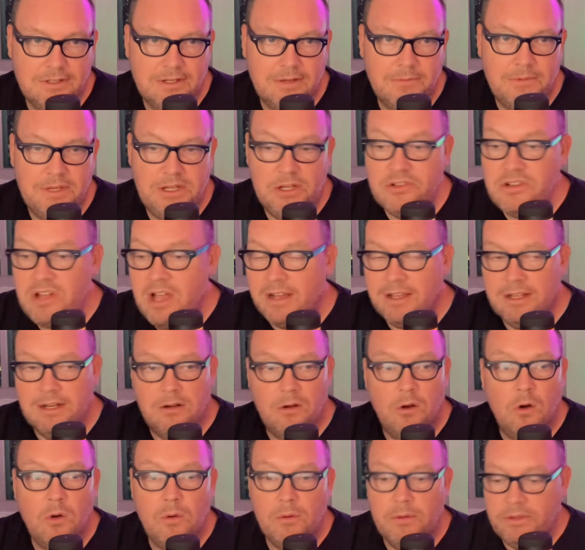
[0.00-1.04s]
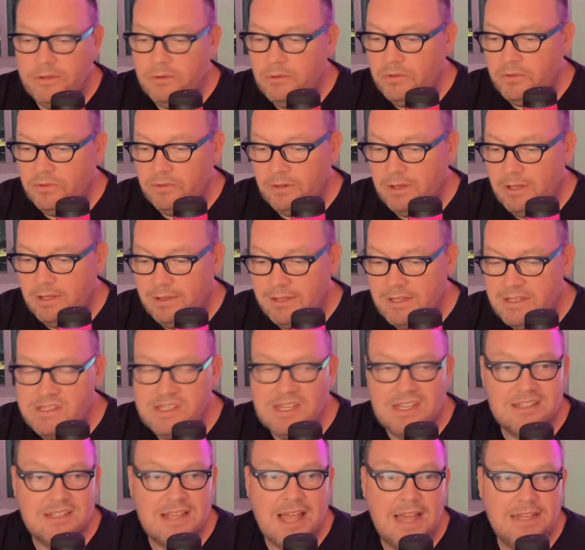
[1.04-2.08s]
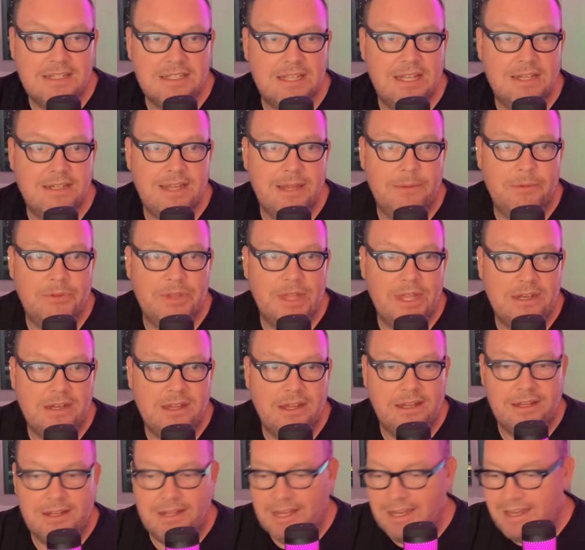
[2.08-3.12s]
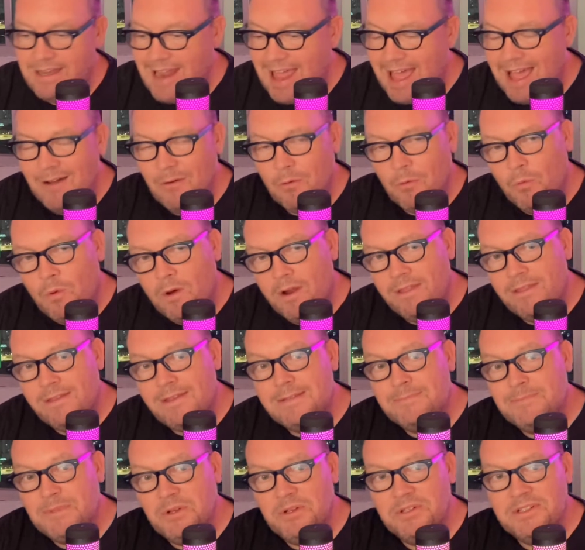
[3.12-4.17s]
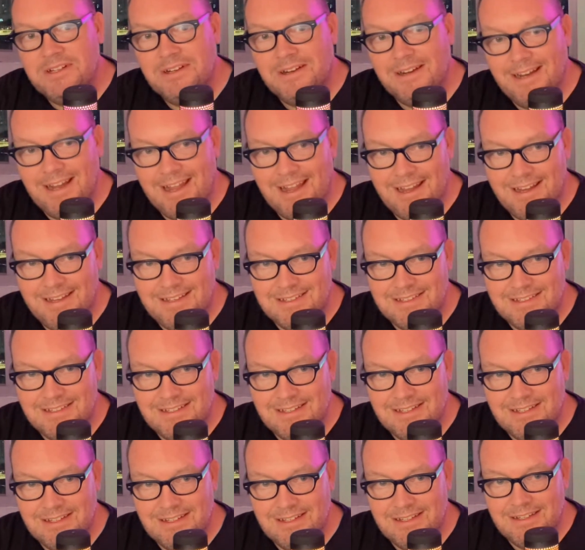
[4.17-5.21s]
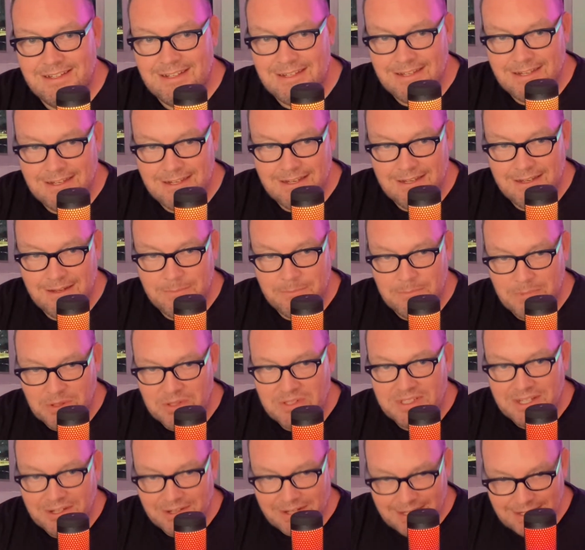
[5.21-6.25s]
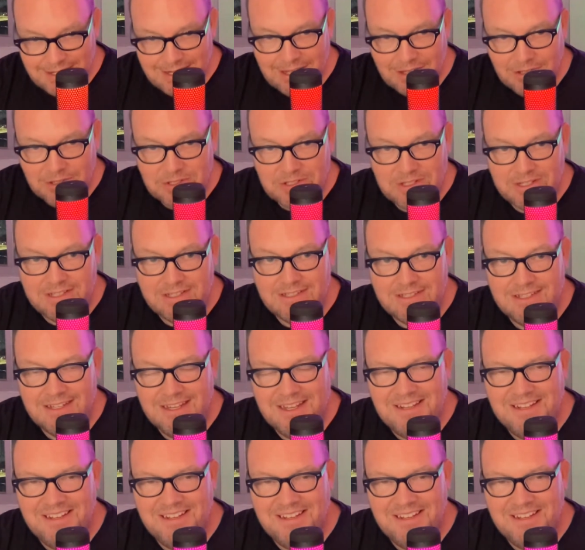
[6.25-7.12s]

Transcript: you're talking there was at least 6 guys at that table that night, and not one of these military guys, military intelligence.